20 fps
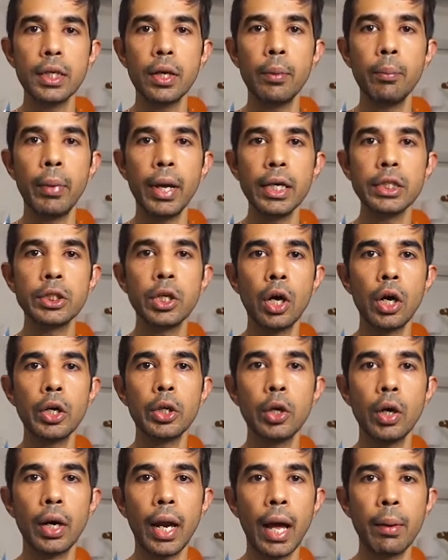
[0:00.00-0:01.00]
based on
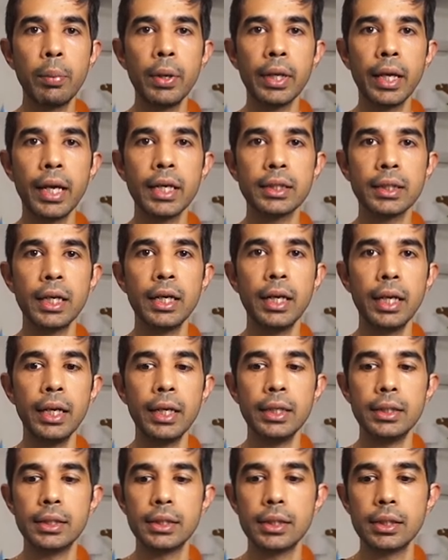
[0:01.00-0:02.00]
your application
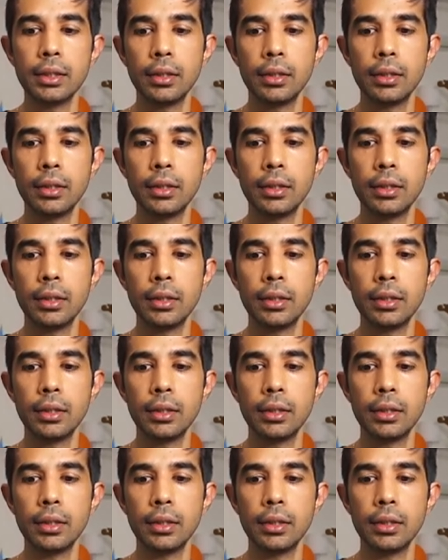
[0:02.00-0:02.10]
needs.